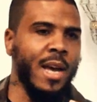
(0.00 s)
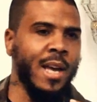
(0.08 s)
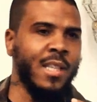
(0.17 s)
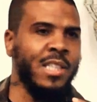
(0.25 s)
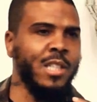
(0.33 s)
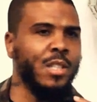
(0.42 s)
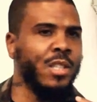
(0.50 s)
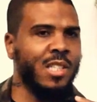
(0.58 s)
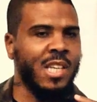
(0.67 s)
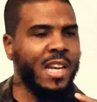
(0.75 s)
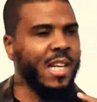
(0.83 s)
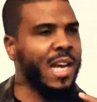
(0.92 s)
And she used to
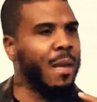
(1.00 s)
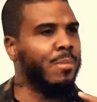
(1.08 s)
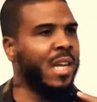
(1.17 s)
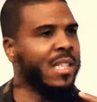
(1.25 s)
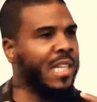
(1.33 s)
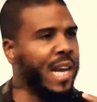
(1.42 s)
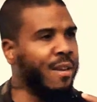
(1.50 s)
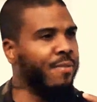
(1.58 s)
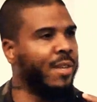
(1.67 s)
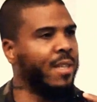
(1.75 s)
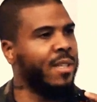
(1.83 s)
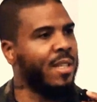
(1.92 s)
say names like
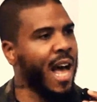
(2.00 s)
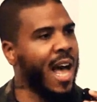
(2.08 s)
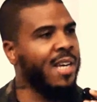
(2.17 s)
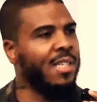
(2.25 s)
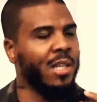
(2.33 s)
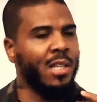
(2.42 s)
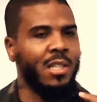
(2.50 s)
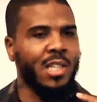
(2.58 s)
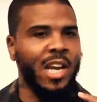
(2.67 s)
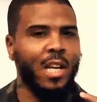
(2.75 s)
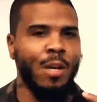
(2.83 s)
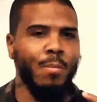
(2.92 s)
David and Isaac,
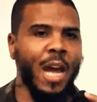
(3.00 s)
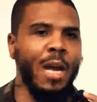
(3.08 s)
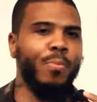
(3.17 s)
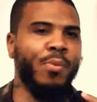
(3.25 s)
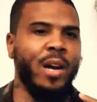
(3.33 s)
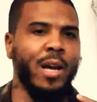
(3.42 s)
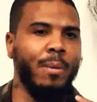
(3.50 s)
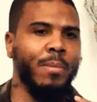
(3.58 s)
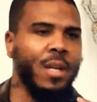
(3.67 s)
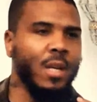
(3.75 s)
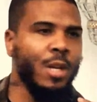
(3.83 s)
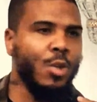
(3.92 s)
Jacob, Abraham.
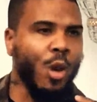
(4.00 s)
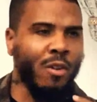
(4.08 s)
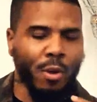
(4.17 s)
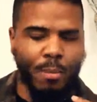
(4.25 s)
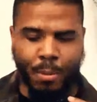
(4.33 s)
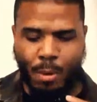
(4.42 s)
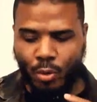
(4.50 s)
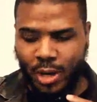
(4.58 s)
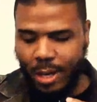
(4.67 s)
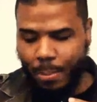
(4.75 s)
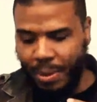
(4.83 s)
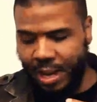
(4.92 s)
So I remember
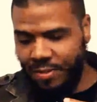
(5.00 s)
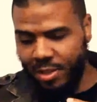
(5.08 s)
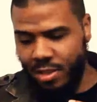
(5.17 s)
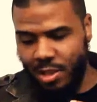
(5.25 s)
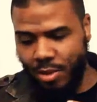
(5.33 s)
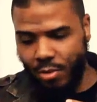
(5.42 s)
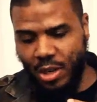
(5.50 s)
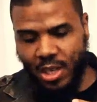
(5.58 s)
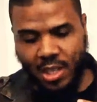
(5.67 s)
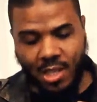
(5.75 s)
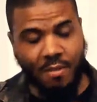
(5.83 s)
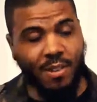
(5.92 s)
reading the pamphlets of the
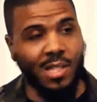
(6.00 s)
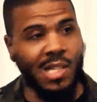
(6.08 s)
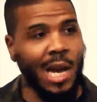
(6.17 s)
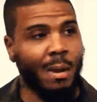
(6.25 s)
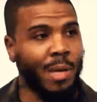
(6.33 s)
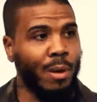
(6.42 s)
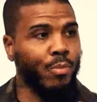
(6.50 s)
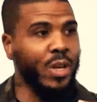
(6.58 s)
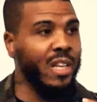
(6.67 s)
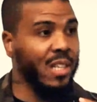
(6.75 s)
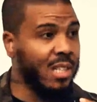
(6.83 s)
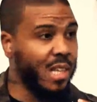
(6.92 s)
religion of Islam, and I'm
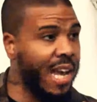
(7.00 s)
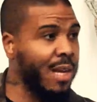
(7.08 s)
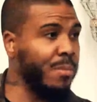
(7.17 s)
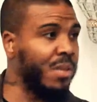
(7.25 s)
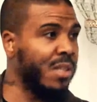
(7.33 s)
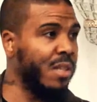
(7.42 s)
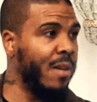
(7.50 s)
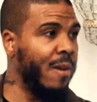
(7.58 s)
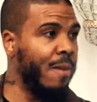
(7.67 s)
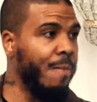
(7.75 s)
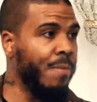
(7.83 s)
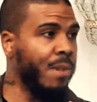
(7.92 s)
reading these names
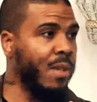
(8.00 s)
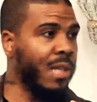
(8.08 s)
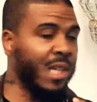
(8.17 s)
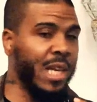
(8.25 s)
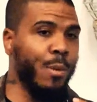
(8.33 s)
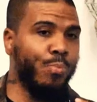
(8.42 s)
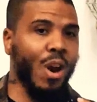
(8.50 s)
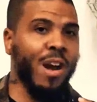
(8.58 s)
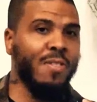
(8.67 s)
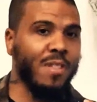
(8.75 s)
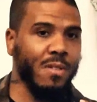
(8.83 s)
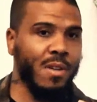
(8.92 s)
that they are
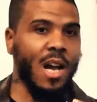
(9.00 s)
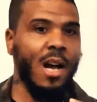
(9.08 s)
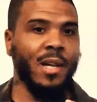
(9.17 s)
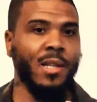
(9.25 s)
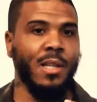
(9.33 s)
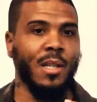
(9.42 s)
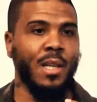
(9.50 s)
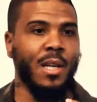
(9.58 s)
prophets of God.